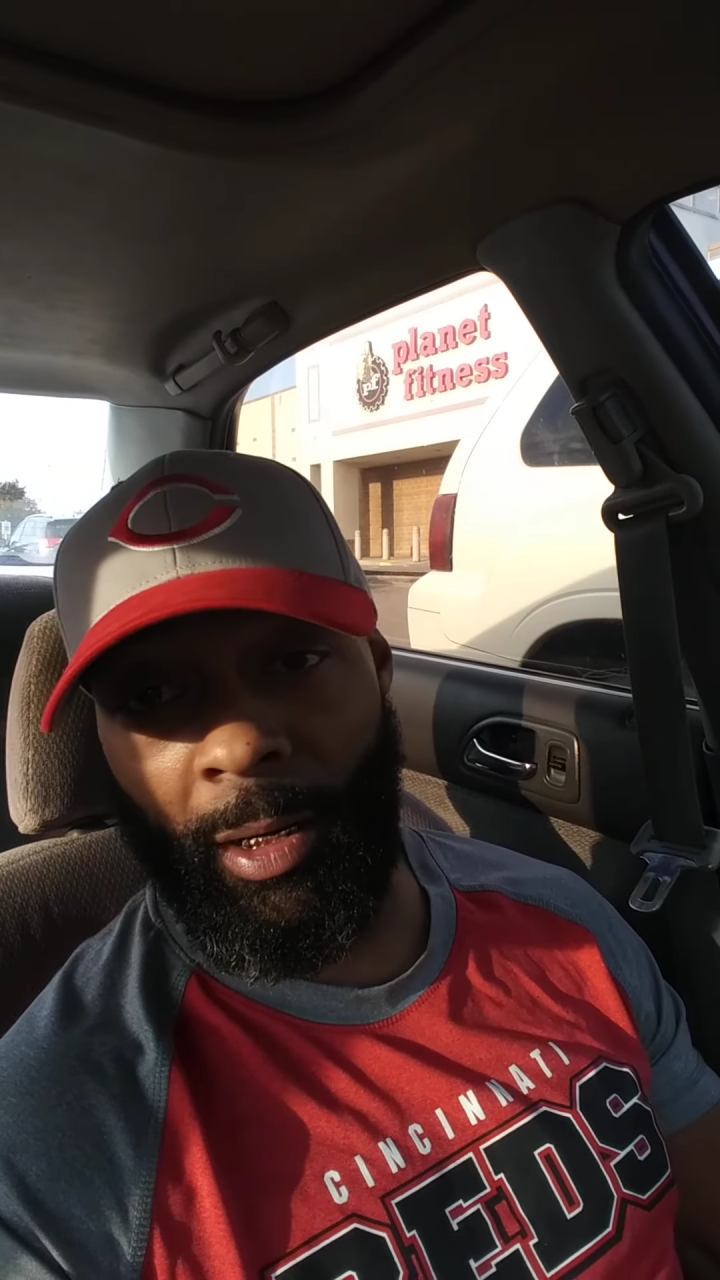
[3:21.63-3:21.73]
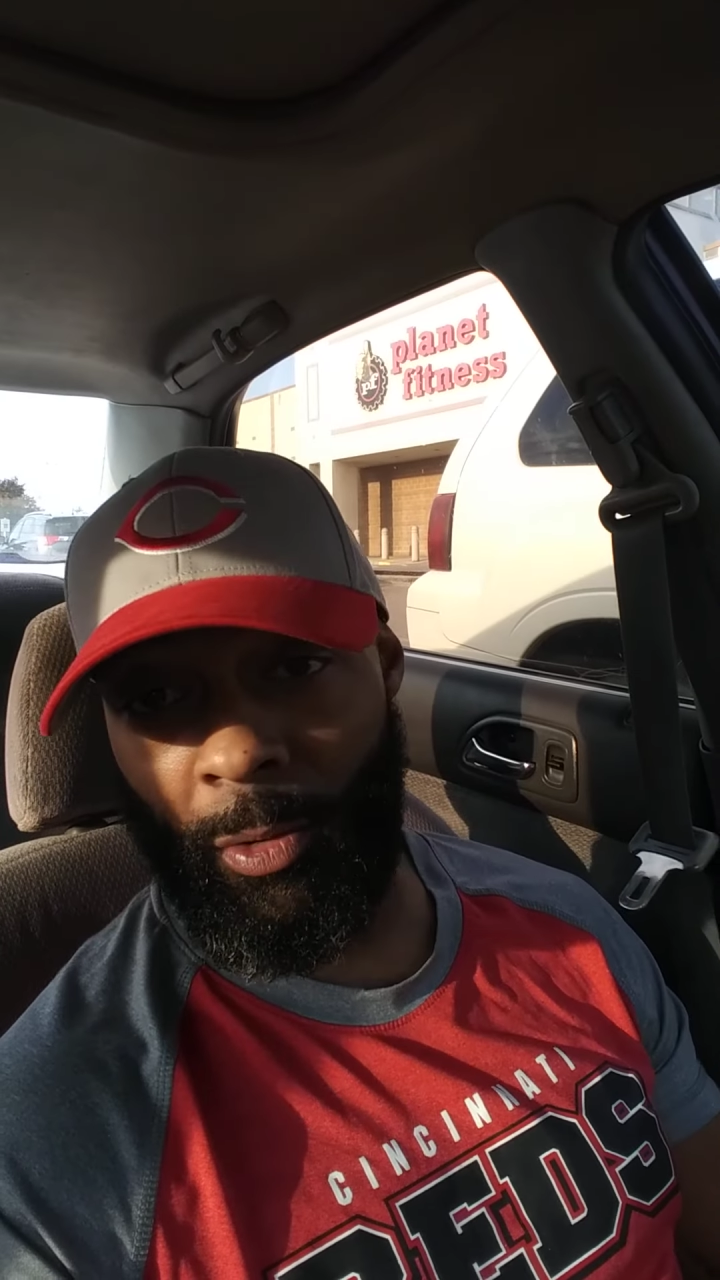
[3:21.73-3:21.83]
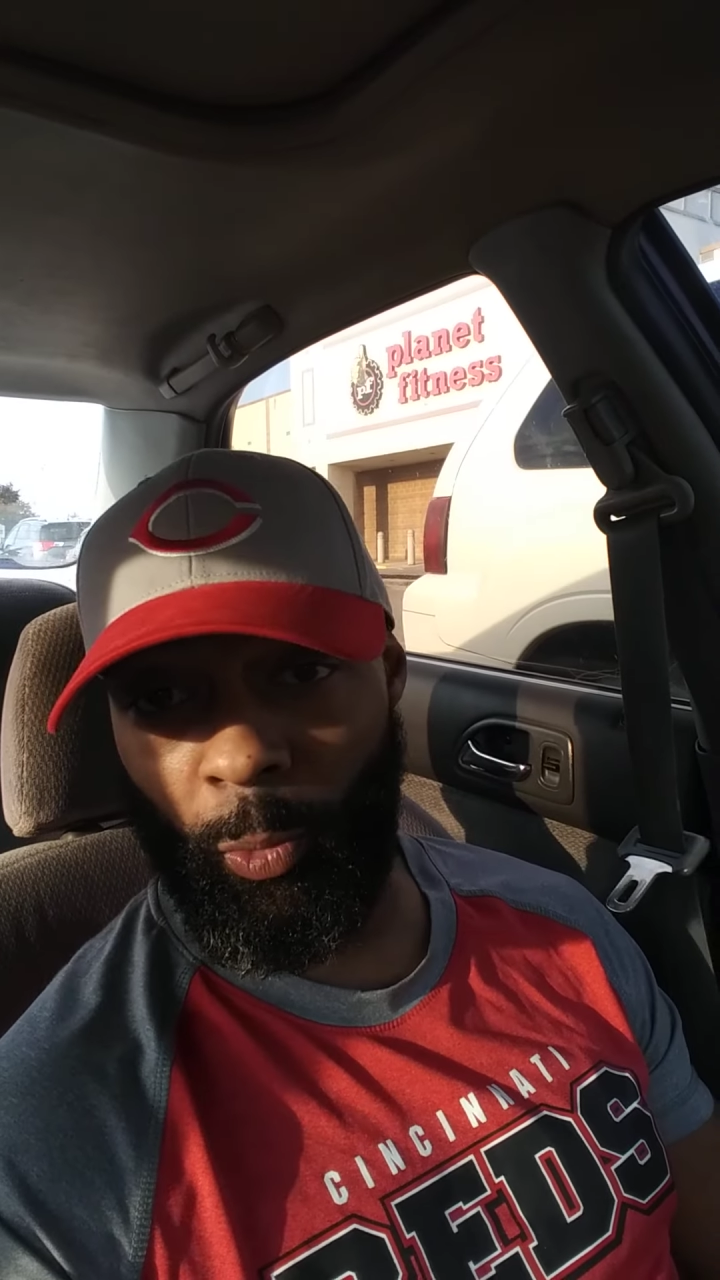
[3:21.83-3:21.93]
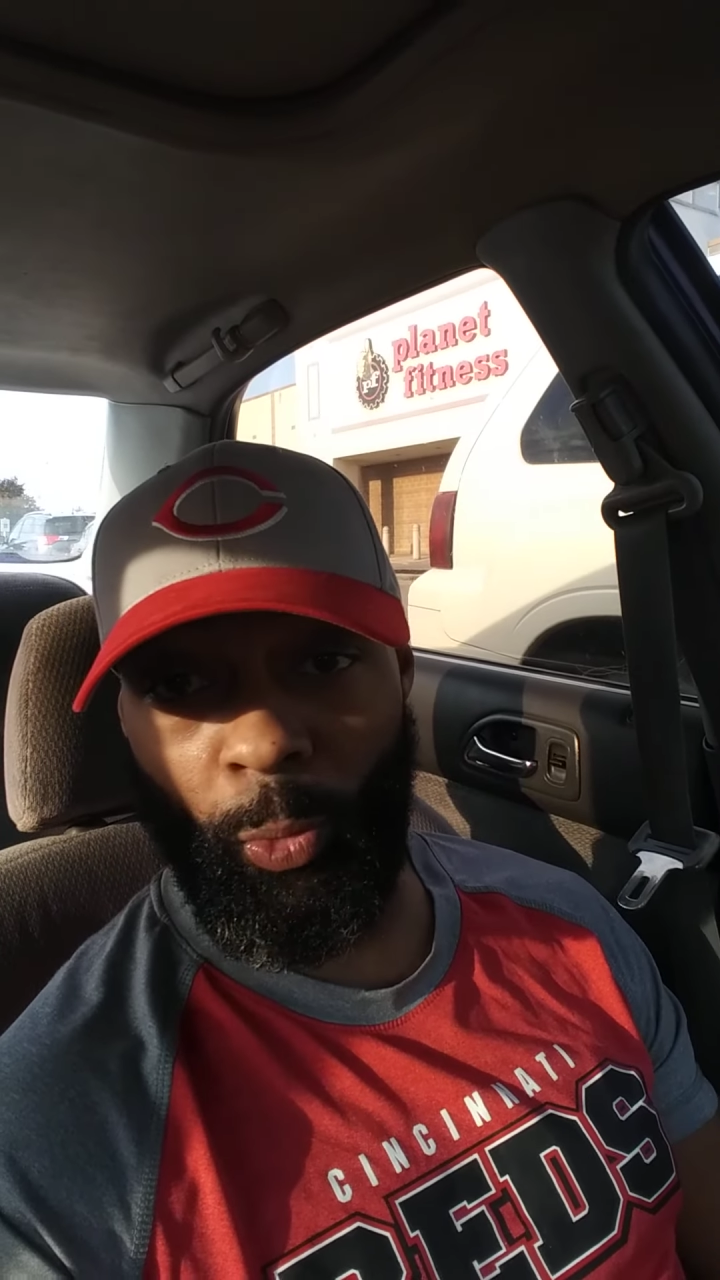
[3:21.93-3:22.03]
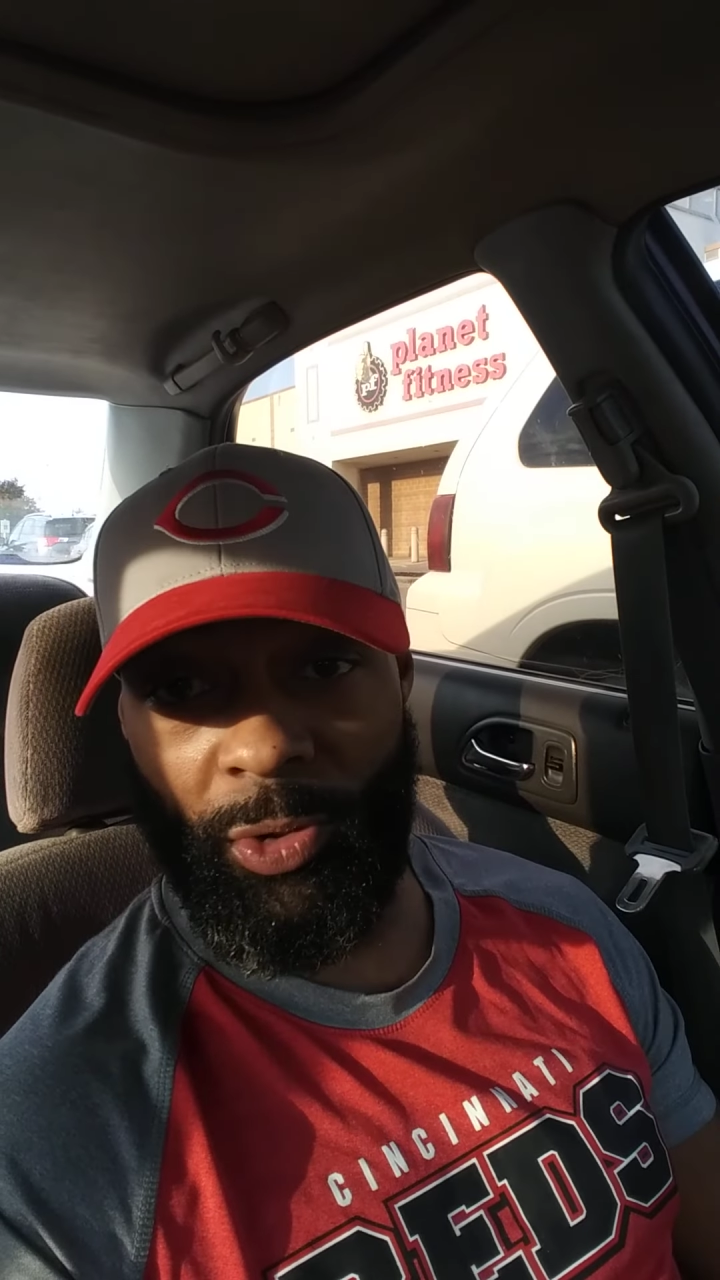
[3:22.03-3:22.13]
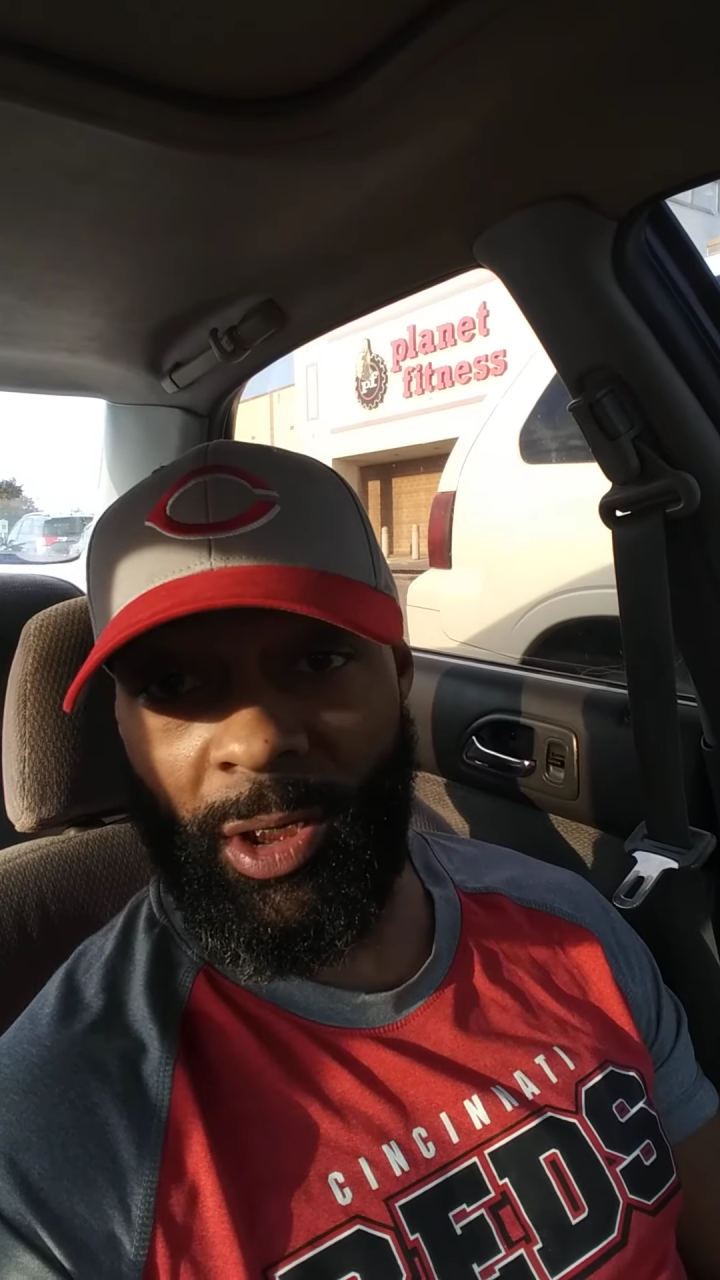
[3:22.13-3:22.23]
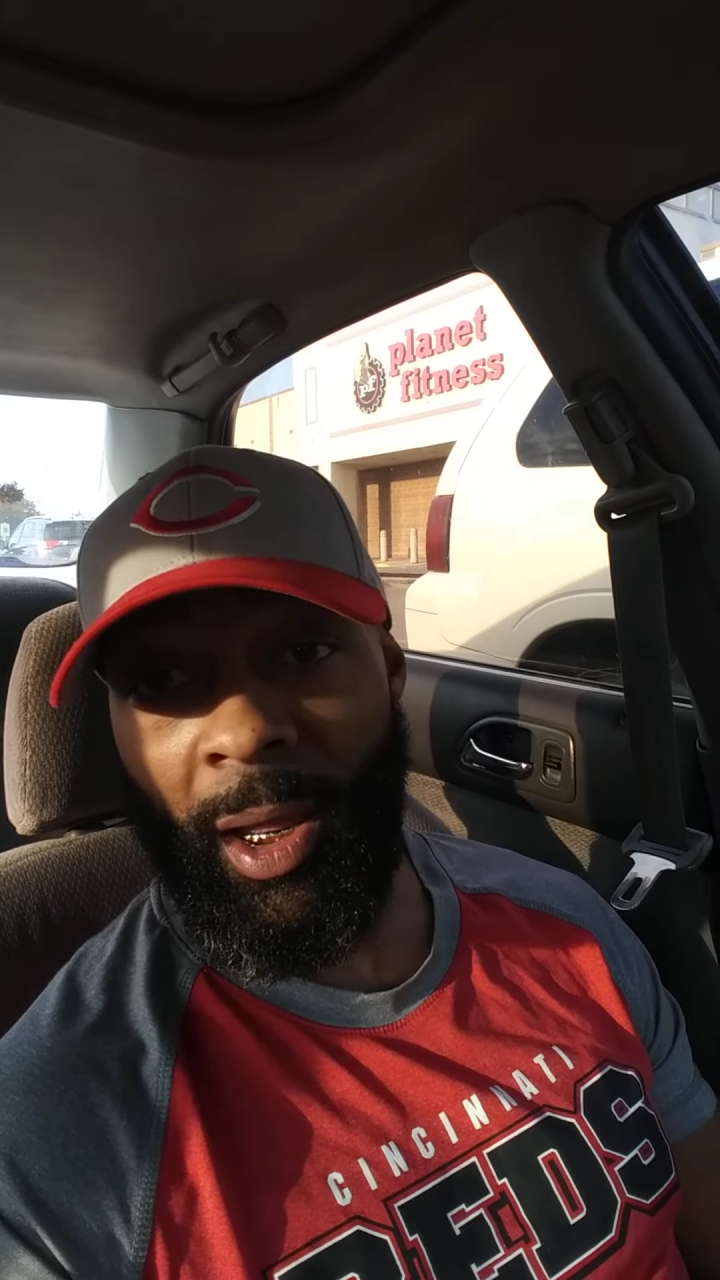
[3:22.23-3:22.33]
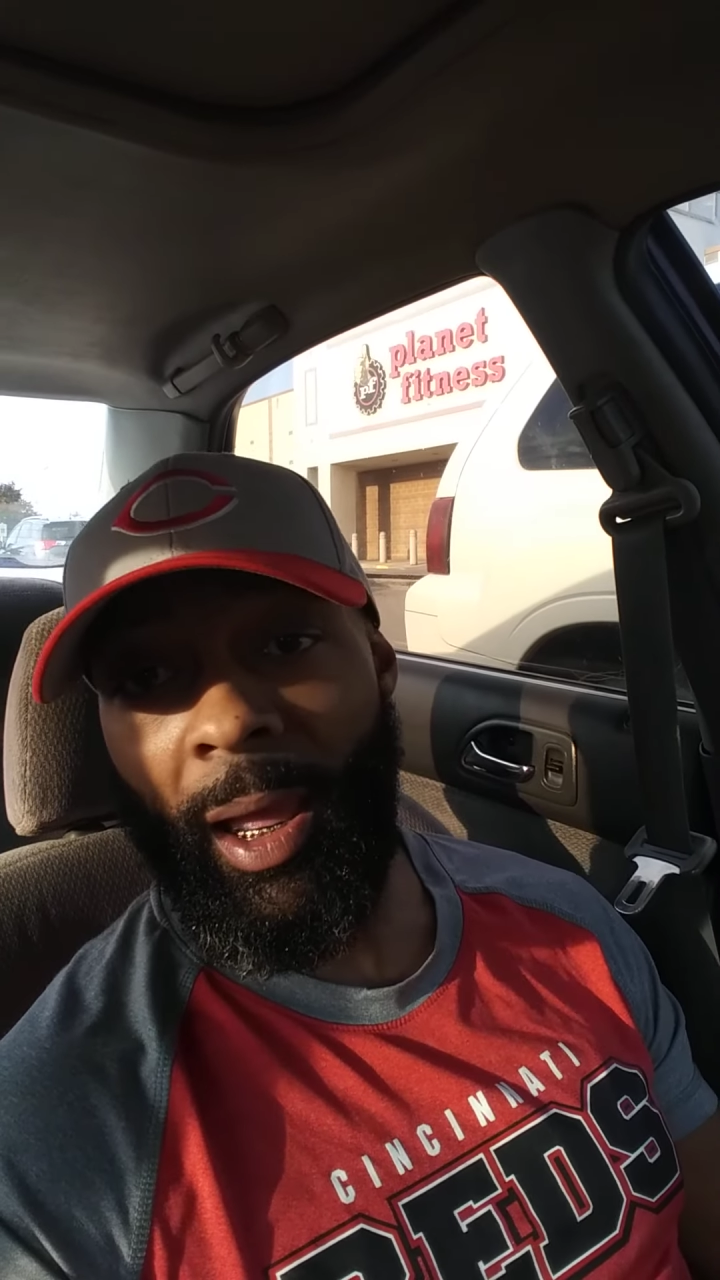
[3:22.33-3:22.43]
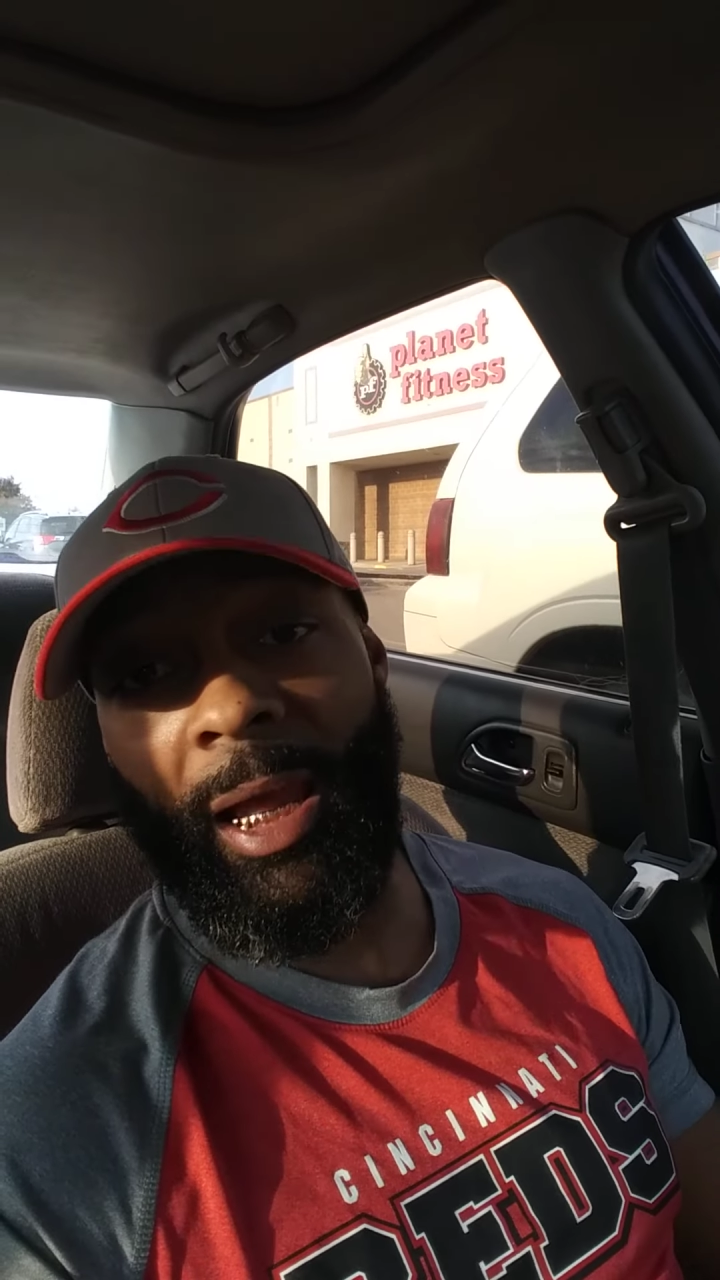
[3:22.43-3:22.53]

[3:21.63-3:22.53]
their roots.